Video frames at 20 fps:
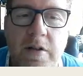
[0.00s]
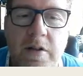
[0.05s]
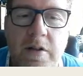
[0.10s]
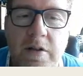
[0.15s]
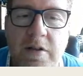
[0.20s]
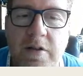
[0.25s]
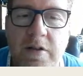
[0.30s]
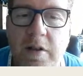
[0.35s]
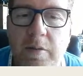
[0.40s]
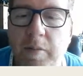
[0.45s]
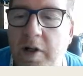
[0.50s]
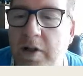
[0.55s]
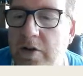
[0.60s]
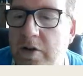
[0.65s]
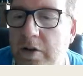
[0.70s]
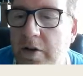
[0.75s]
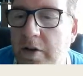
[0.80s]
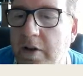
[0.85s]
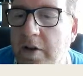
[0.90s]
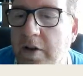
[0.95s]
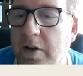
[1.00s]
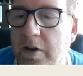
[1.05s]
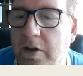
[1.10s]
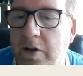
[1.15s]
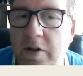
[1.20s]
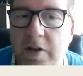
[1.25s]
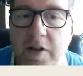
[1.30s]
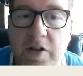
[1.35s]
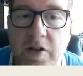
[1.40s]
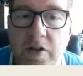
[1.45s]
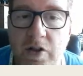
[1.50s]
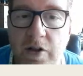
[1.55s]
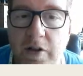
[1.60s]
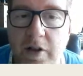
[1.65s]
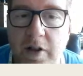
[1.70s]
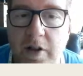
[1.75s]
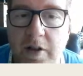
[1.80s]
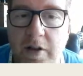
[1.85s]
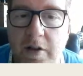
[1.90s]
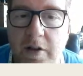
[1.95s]
You just need to make sure they're in good condition.
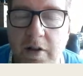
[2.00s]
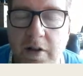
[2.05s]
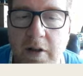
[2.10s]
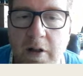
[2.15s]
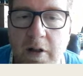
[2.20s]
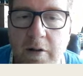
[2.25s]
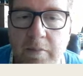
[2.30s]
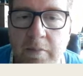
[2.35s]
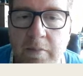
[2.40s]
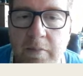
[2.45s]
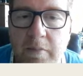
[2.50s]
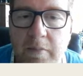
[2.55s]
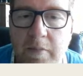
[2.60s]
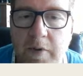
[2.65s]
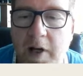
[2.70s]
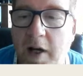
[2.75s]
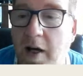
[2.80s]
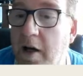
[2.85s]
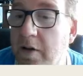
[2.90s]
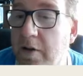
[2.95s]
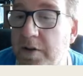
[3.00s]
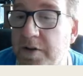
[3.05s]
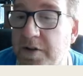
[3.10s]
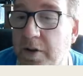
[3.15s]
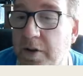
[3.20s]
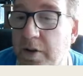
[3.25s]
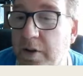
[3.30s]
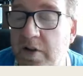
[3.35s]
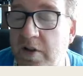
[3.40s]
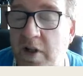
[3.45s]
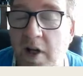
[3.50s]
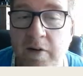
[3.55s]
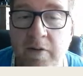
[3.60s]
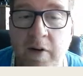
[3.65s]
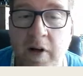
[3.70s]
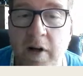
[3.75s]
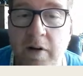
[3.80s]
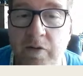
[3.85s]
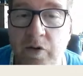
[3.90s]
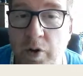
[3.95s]
That the outer soles
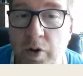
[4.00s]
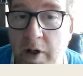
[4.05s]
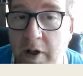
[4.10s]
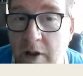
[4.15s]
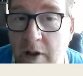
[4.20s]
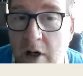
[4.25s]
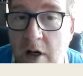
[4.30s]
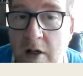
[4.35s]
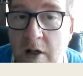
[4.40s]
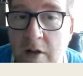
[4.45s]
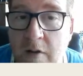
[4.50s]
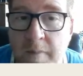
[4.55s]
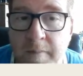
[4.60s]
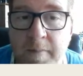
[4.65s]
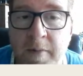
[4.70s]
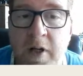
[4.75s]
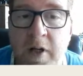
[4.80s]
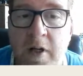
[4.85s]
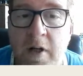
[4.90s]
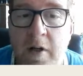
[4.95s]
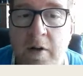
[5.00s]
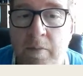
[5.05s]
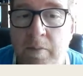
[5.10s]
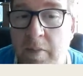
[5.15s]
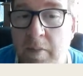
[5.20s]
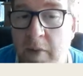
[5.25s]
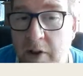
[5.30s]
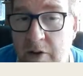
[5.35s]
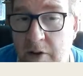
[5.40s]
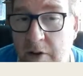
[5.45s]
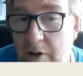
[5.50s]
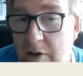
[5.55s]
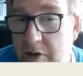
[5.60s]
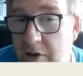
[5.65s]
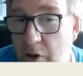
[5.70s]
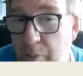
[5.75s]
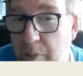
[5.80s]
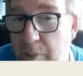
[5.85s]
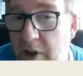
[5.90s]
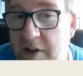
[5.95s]
have tread on them. Make sure there's
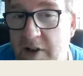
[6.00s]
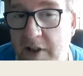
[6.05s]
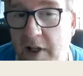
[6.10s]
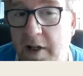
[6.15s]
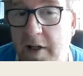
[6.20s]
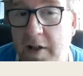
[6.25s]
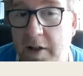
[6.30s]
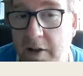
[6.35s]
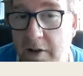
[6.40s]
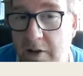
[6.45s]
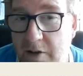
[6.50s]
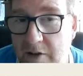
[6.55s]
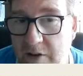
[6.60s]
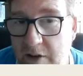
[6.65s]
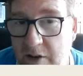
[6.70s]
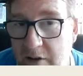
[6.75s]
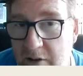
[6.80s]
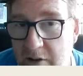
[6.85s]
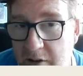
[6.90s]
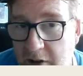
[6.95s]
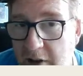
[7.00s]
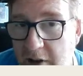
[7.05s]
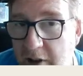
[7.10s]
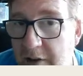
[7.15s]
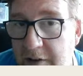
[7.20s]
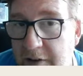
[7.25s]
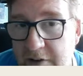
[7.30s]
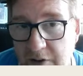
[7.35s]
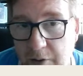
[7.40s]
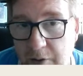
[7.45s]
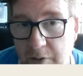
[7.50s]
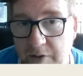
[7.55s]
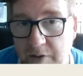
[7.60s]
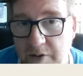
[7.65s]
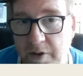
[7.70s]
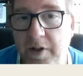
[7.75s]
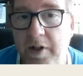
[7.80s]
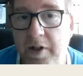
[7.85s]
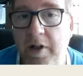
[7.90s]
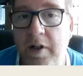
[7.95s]
no big tears. That the insoles
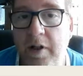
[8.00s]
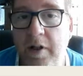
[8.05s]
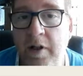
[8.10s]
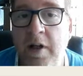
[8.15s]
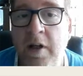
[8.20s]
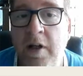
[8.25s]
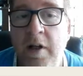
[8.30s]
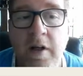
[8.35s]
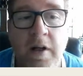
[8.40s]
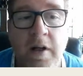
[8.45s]
are in.